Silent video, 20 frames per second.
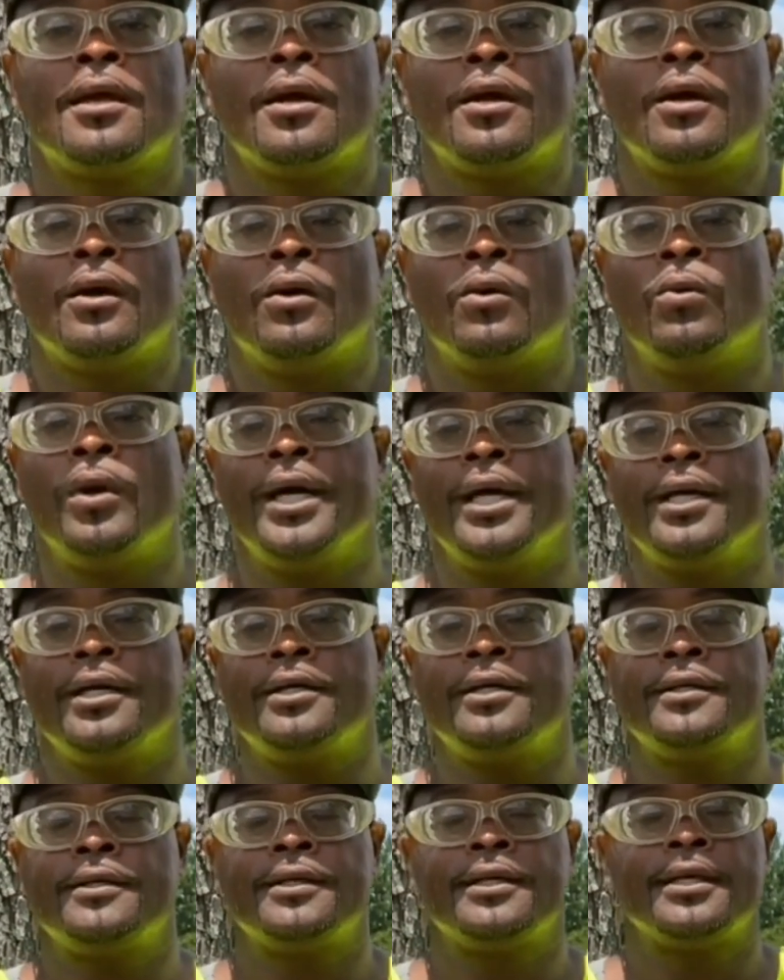Well,
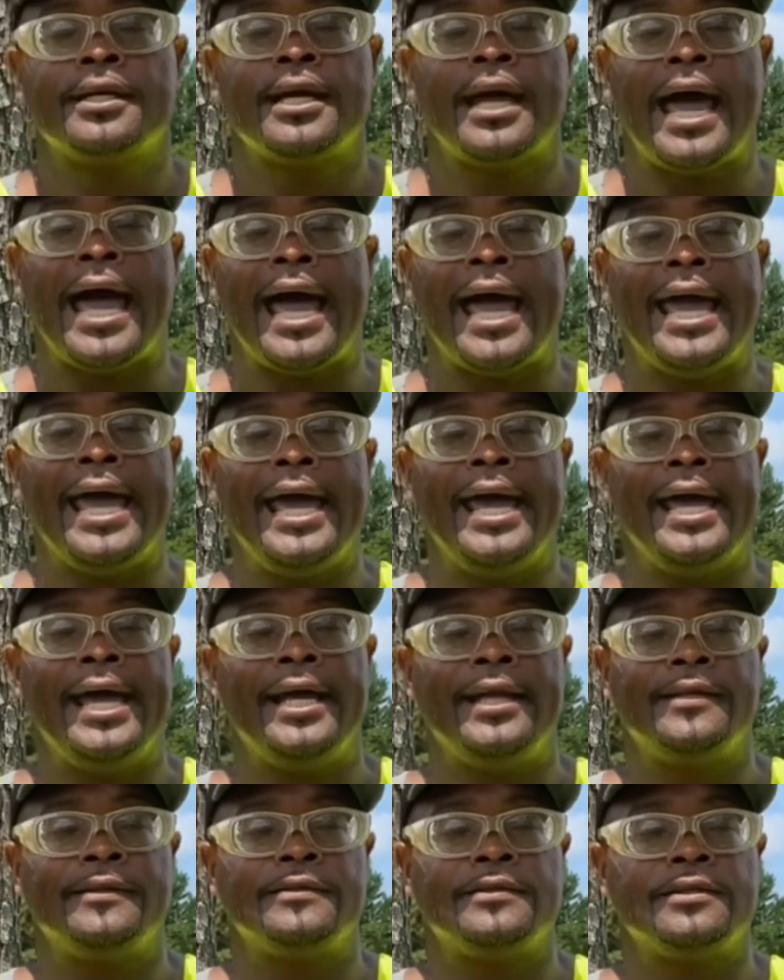I
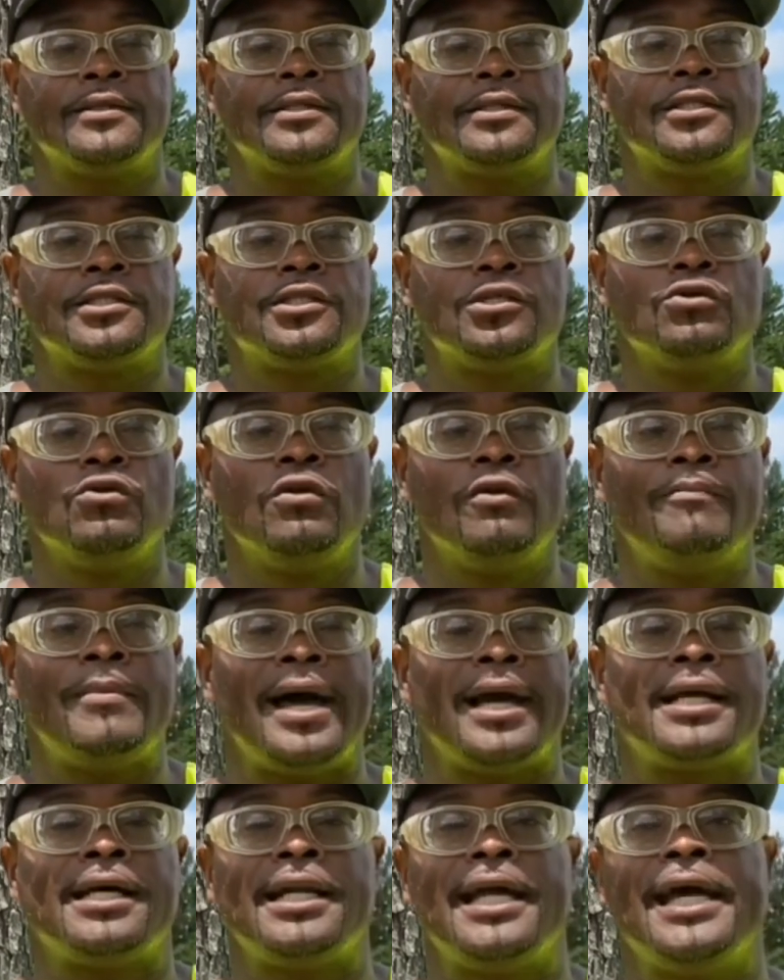had two of my
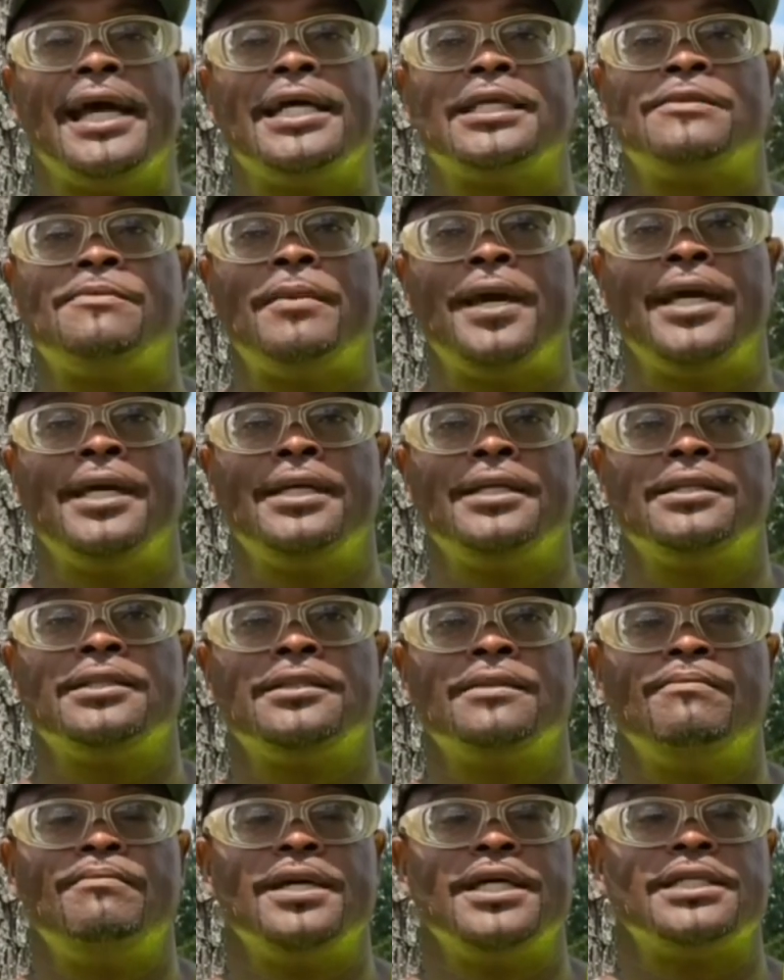classmates,
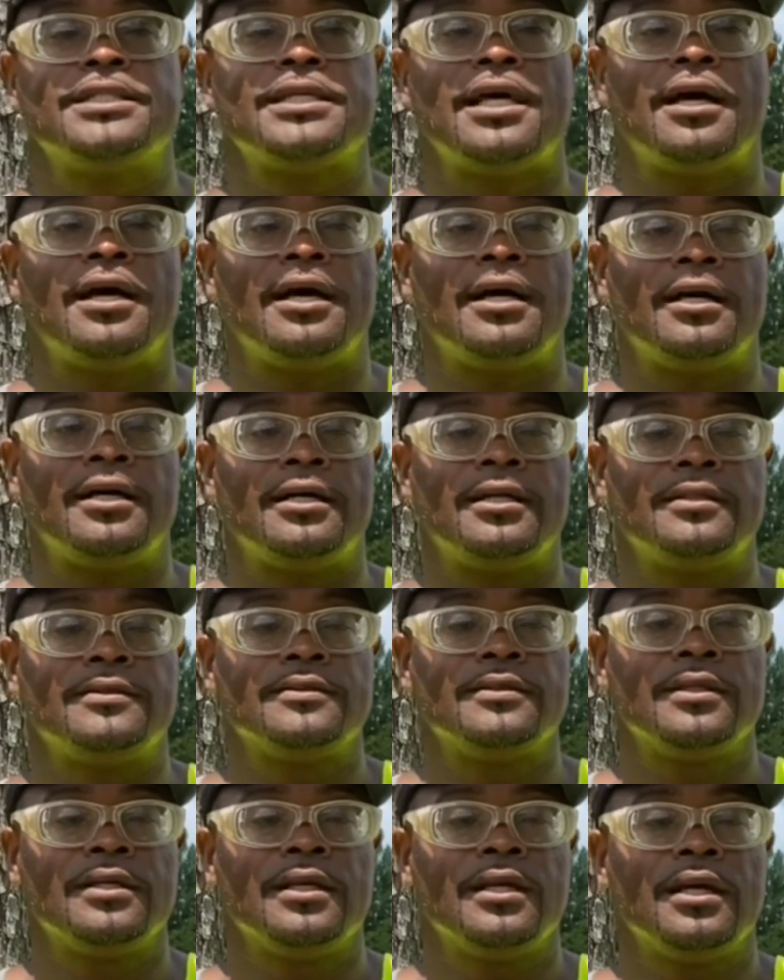Miss
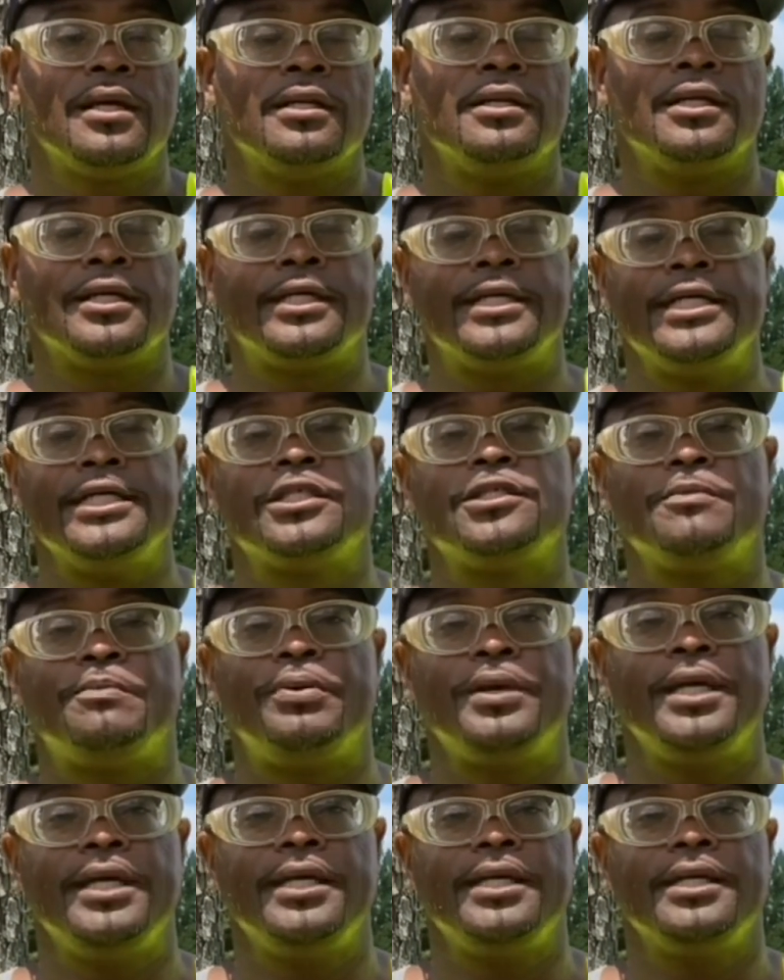Lakeisha
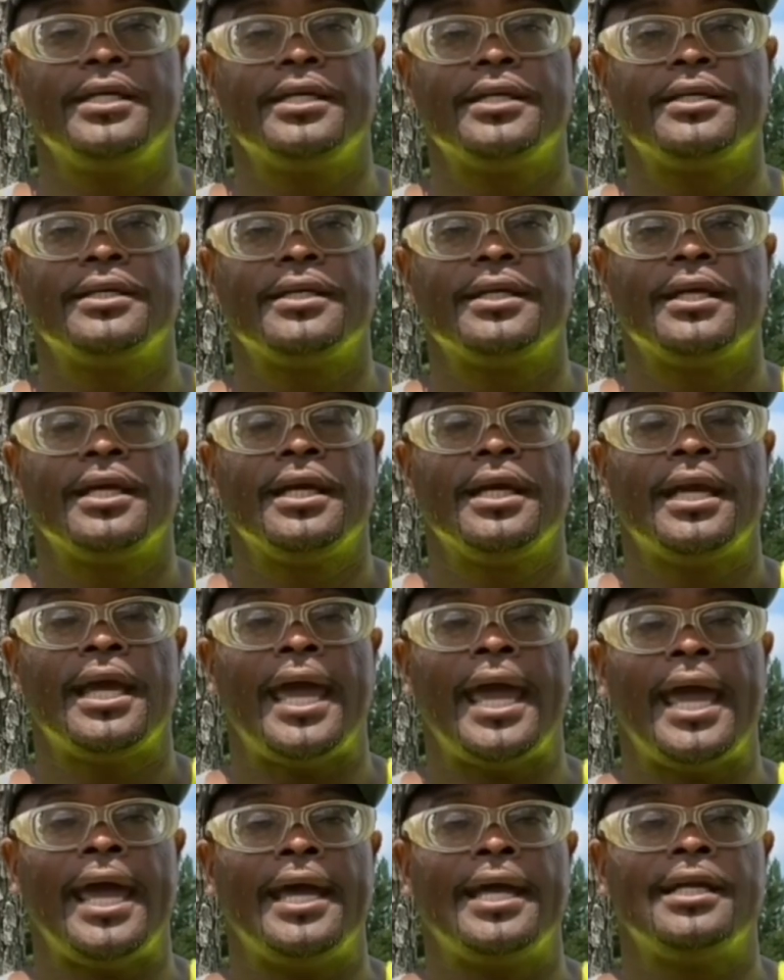Pete
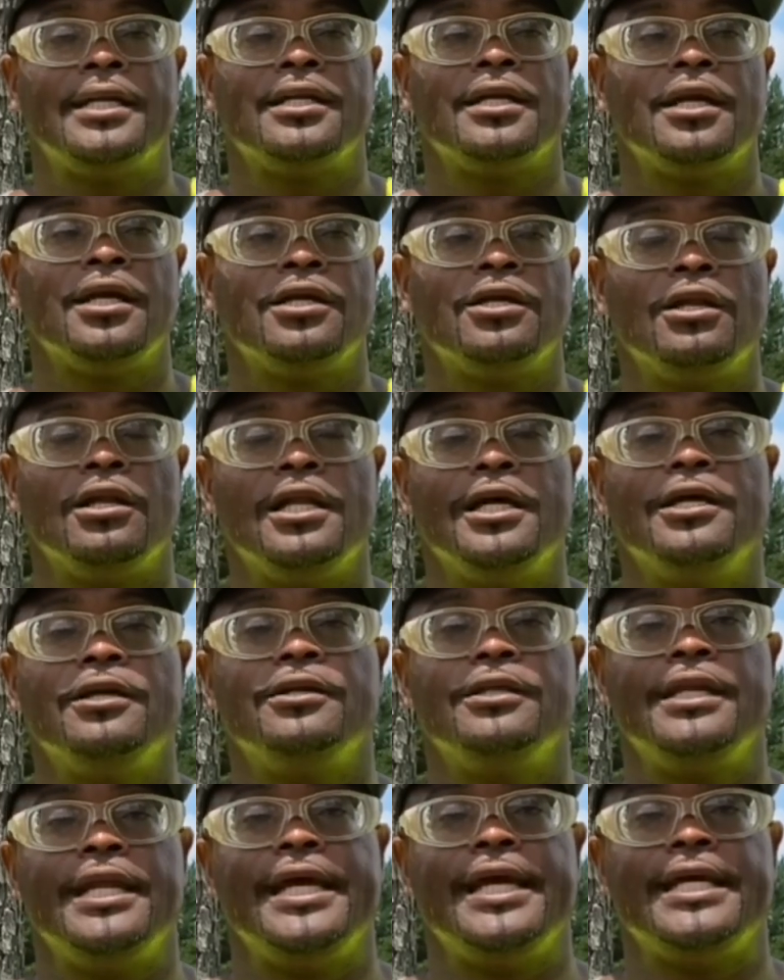and Yolita
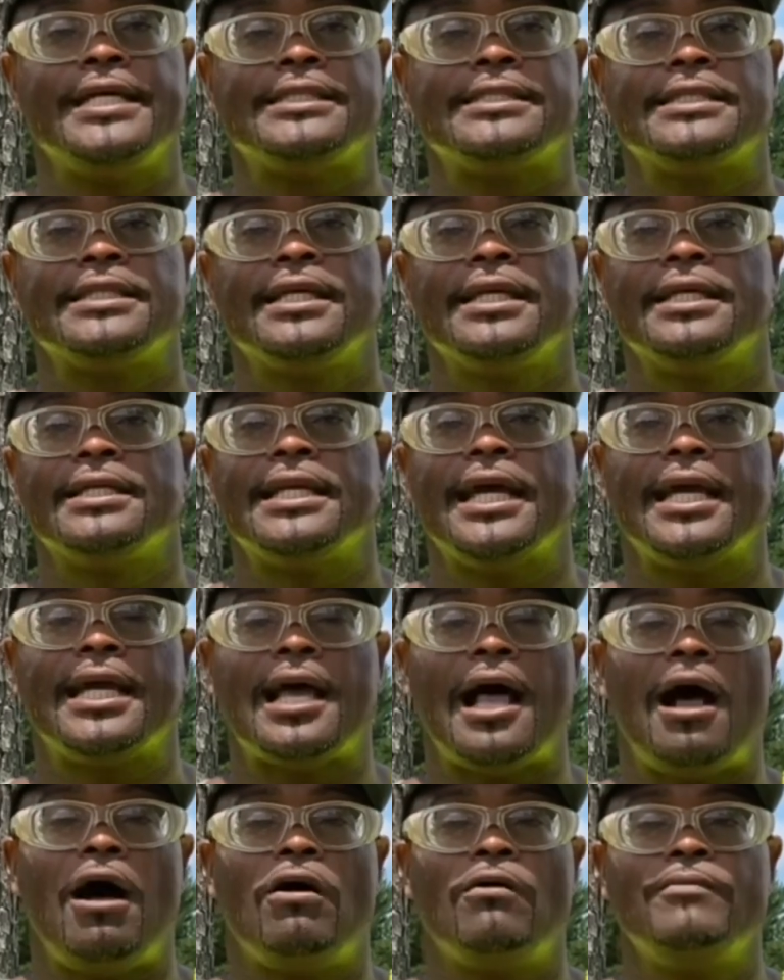Nix. They
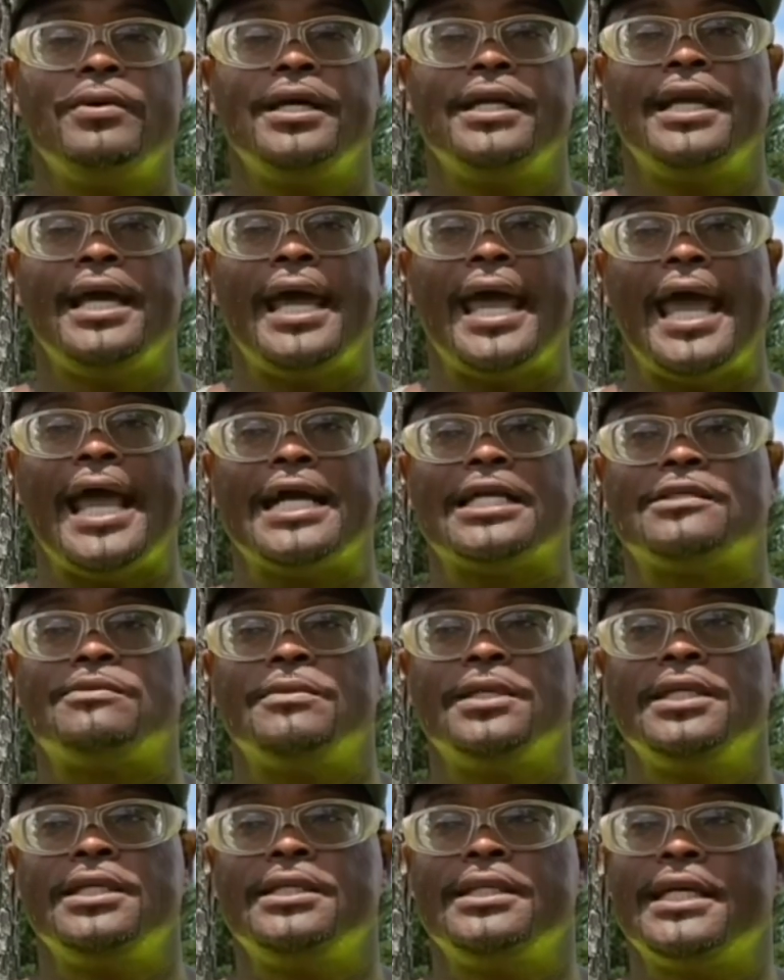called me and they asked
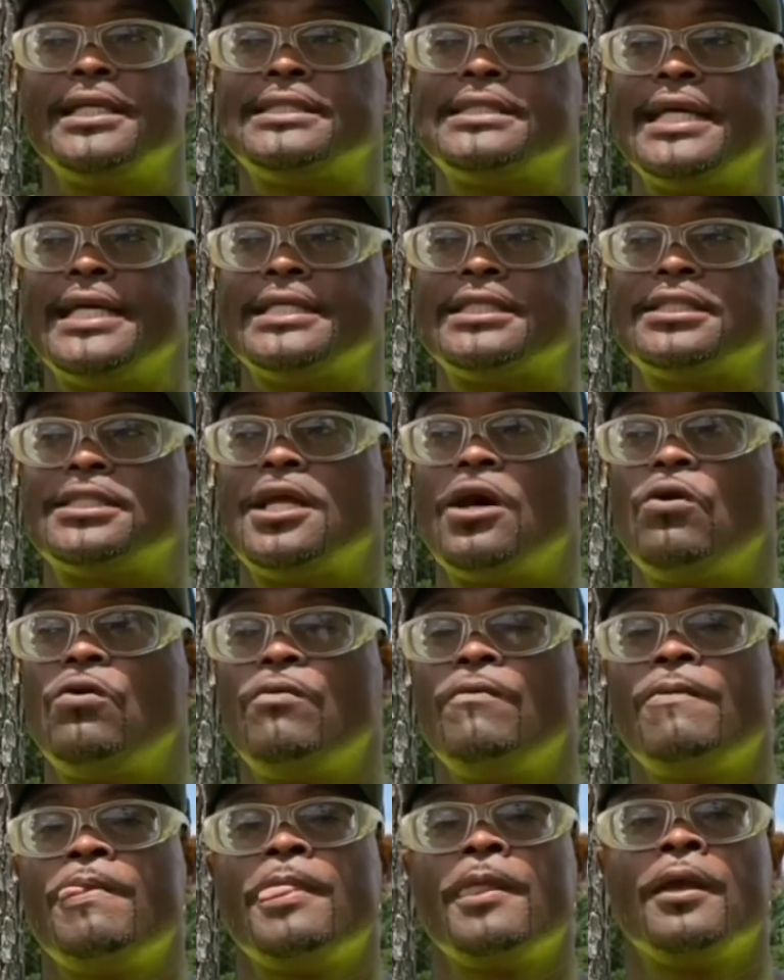me, they said, Snow,
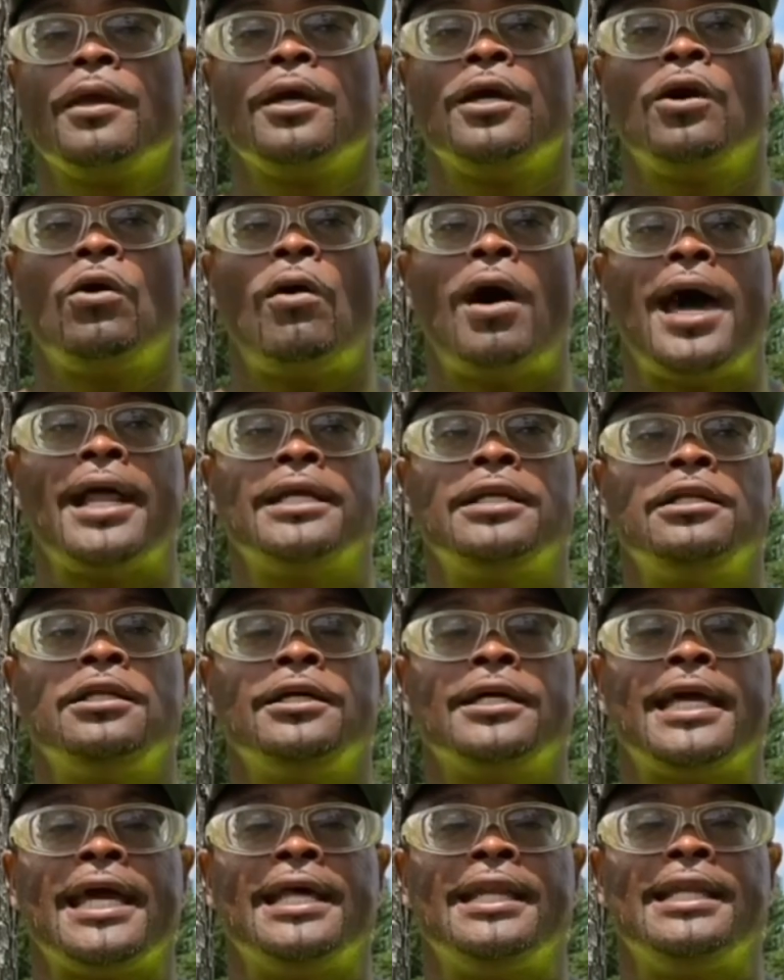go out and
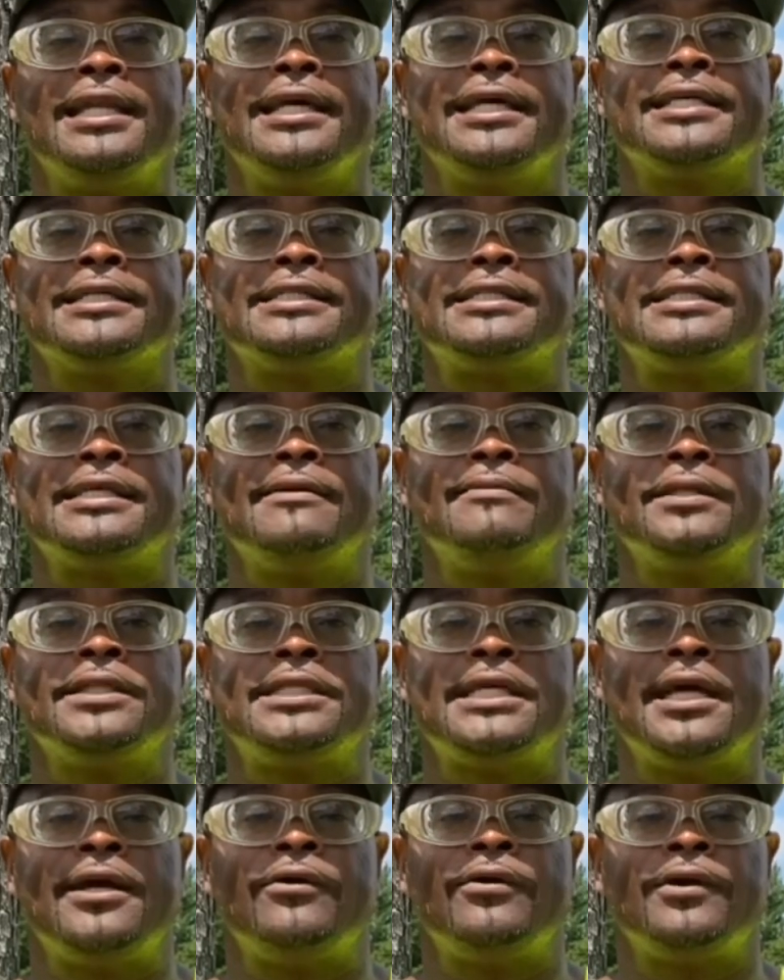look at Lincoln
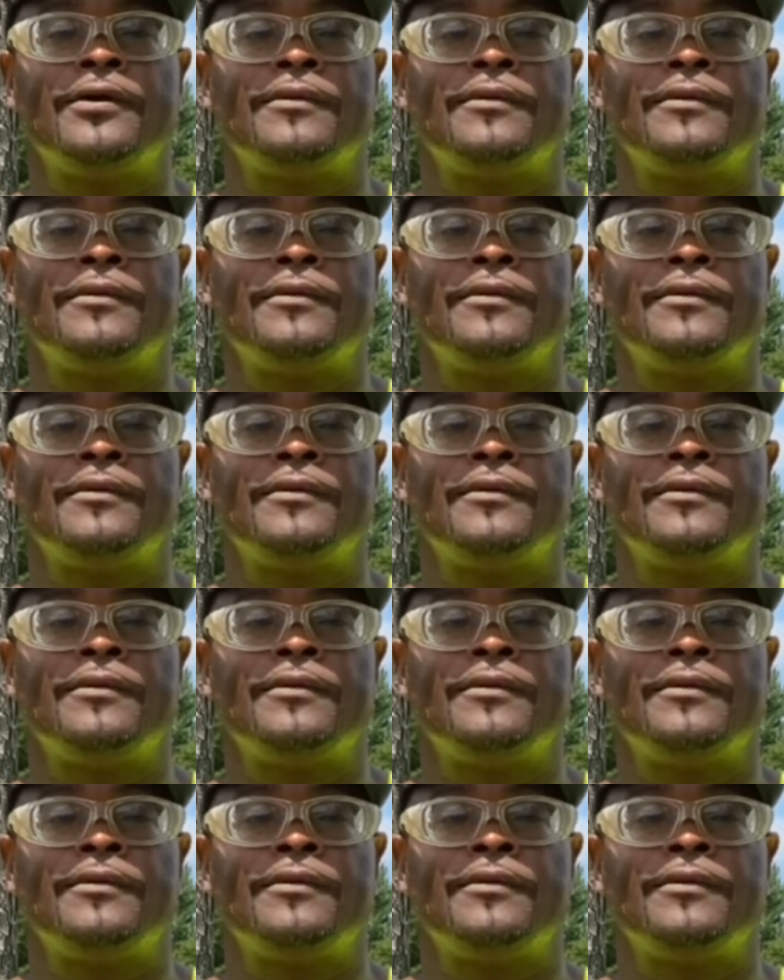Cemetery.